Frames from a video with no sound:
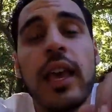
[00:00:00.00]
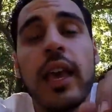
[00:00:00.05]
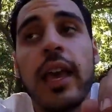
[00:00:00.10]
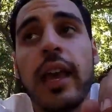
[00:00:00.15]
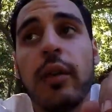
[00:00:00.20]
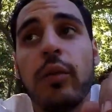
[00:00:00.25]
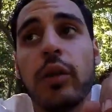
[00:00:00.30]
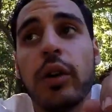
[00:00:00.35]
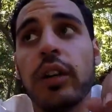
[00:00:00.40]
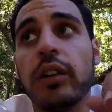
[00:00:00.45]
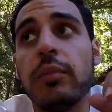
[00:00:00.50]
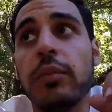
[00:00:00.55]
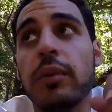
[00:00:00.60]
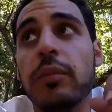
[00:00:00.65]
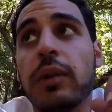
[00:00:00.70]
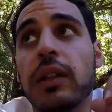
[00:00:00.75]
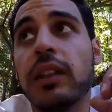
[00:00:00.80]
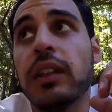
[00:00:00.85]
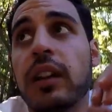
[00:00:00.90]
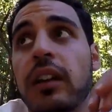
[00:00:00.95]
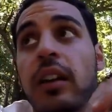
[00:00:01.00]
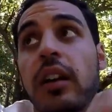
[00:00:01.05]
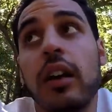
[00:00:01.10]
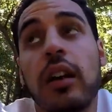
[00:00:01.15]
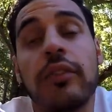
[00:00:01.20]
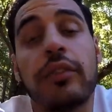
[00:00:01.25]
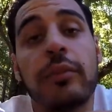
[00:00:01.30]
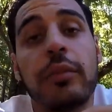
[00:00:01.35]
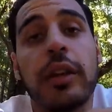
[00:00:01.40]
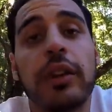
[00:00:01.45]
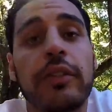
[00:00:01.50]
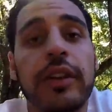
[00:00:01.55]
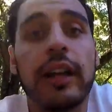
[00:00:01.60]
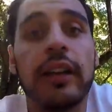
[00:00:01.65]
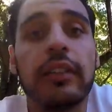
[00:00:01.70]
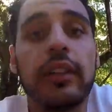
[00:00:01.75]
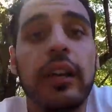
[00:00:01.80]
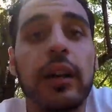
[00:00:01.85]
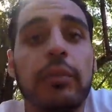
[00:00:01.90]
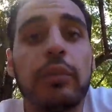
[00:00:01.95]
and we're gonna be building a car from the
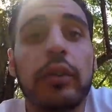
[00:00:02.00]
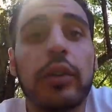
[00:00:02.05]
ground up.